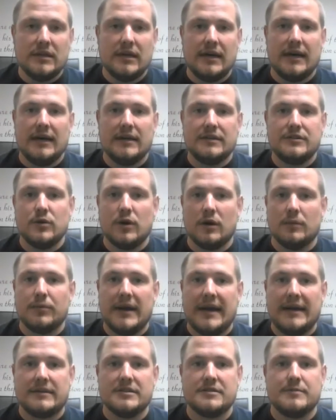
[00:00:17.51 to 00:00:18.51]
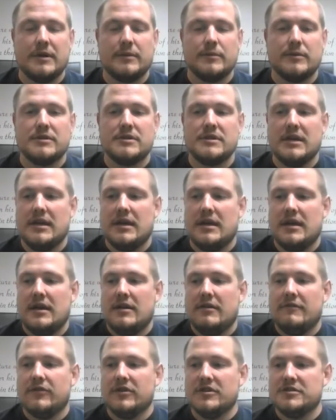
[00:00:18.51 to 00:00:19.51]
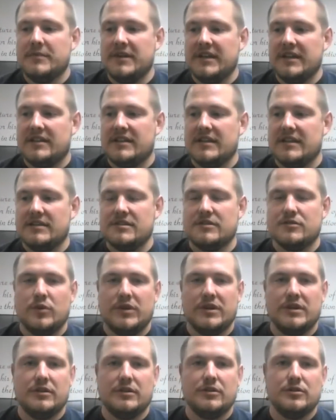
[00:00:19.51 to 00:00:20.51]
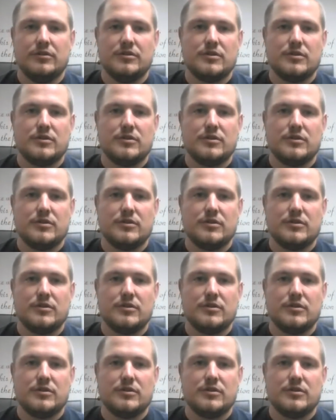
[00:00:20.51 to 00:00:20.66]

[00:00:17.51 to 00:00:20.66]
uh, to our practice members, for as many things as we can do.